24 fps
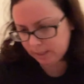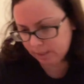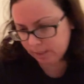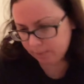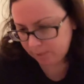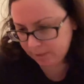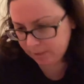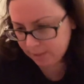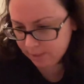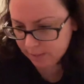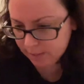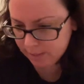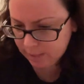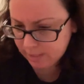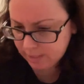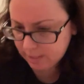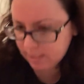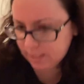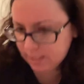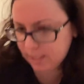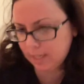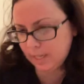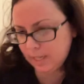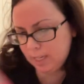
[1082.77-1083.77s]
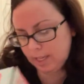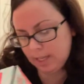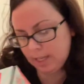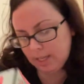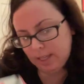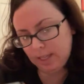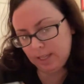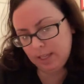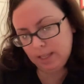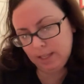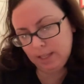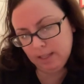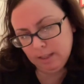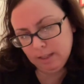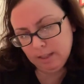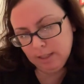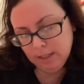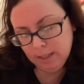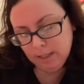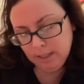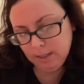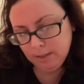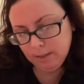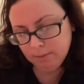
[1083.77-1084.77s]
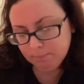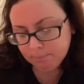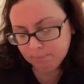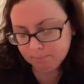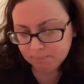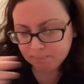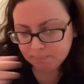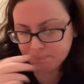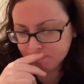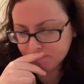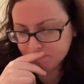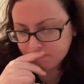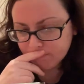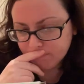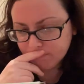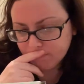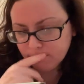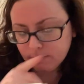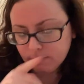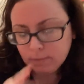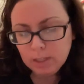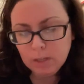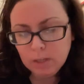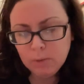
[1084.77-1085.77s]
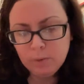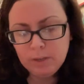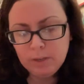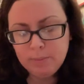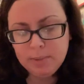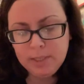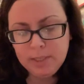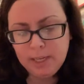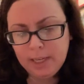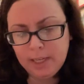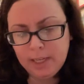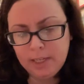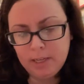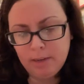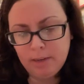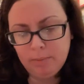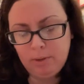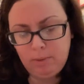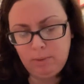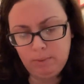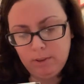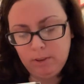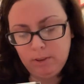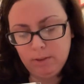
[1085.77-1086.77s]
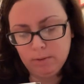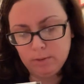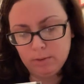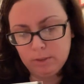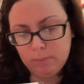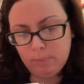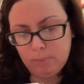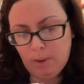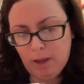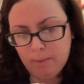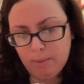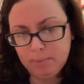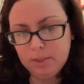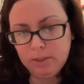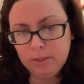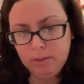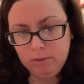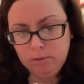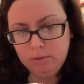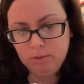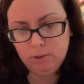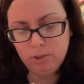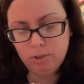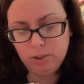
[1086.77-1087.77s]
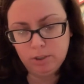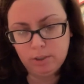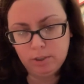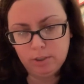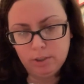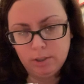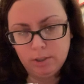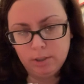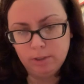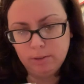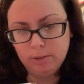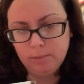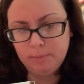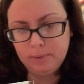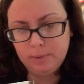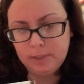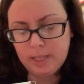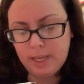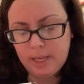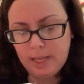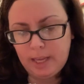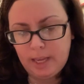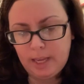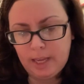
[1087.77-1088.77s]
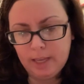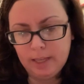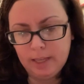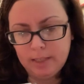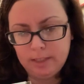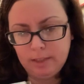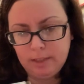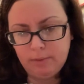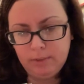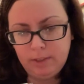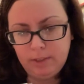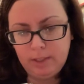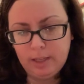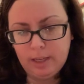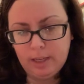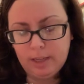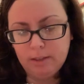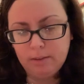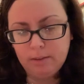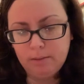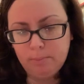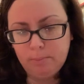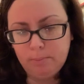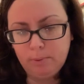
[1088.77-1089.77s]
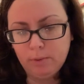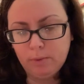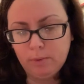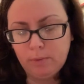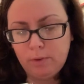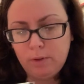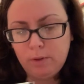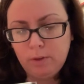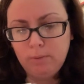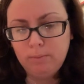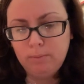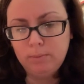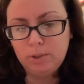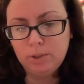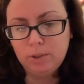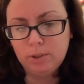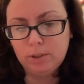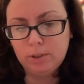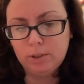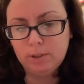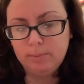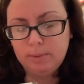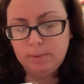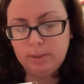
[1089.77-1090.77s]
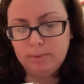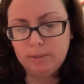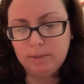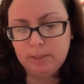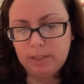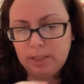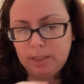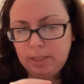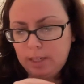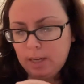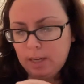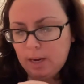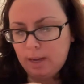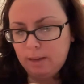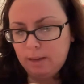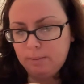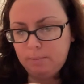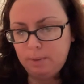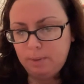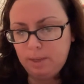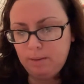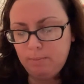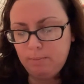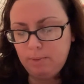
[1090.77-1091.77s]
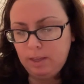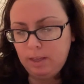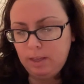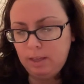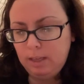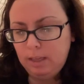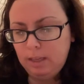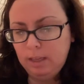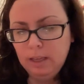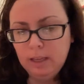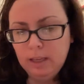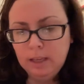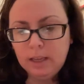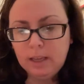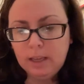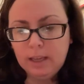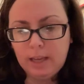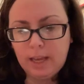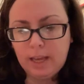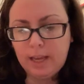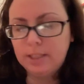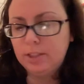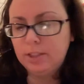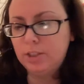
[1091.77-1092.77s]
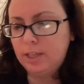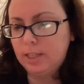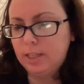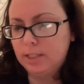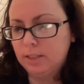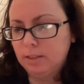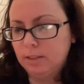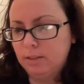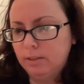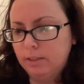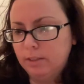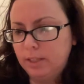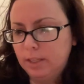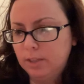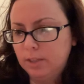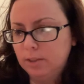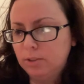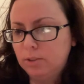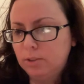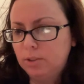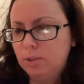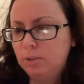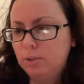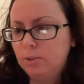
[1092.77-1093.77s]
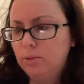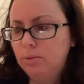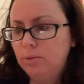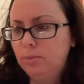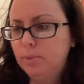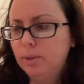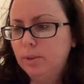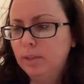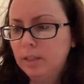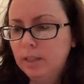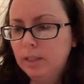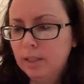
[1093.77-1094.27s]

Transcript: I would say Riptide coming in with those popsicle charms and definitely that perfume charm that was on Yacht B B, and she has a little inner tube.